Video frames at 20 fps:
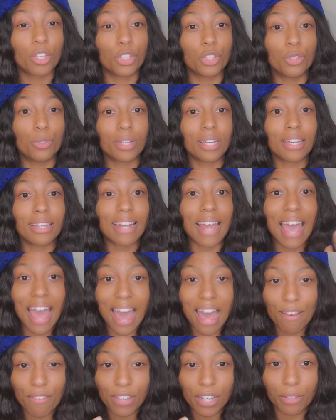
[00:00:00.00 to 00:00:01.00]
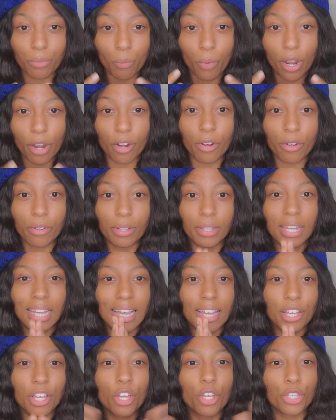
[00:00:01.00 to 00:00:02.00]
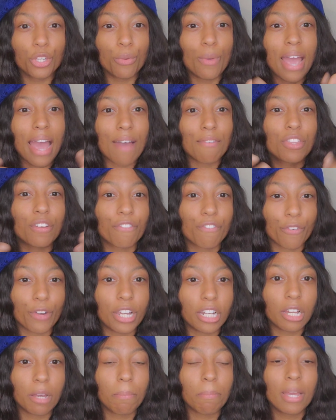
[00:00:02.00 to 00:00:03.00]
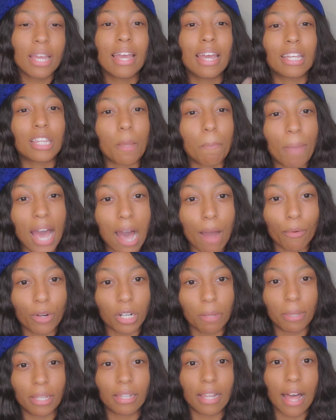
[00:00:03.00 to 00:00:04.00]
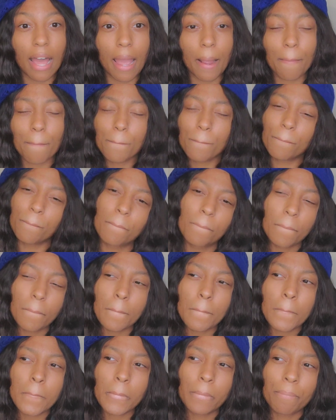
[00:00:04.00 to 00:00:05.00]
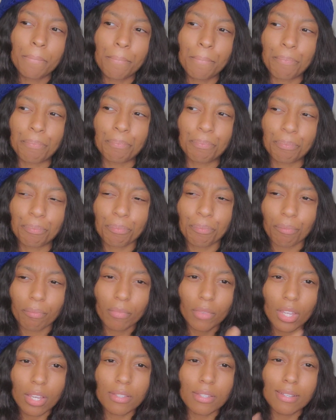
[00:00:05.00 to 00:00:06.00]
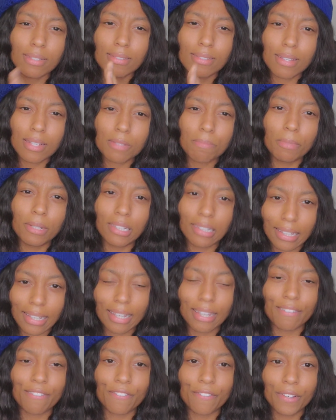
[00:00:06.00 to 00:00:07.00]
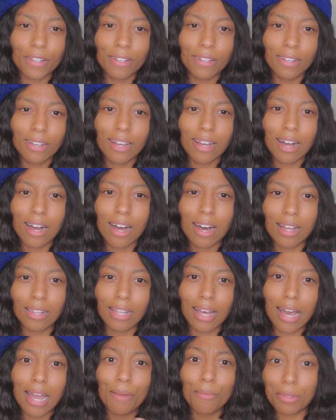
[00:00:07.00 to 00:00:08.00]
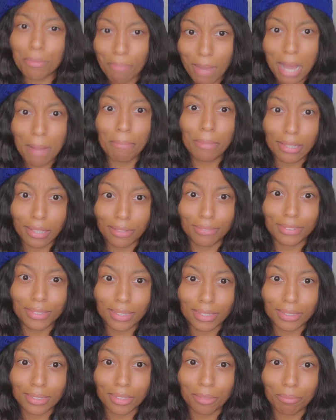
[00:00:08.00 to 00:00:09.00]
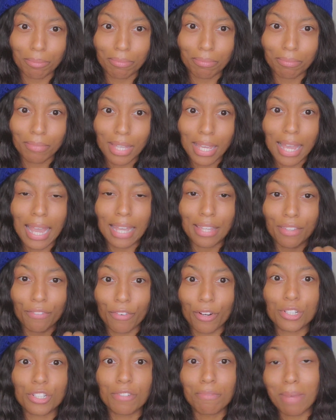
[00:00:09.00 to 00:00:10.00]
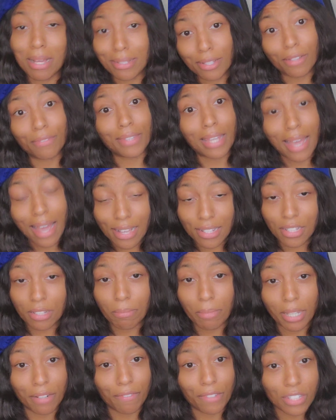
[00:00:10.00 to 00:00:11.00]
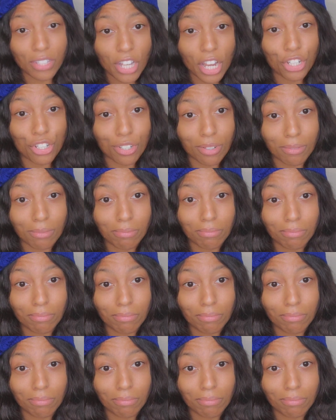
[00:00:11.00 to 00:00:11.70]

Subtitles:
You can have it where you have the freedom and the power to be like, does this belief align with my belief system and the version of myself that has the manifestation?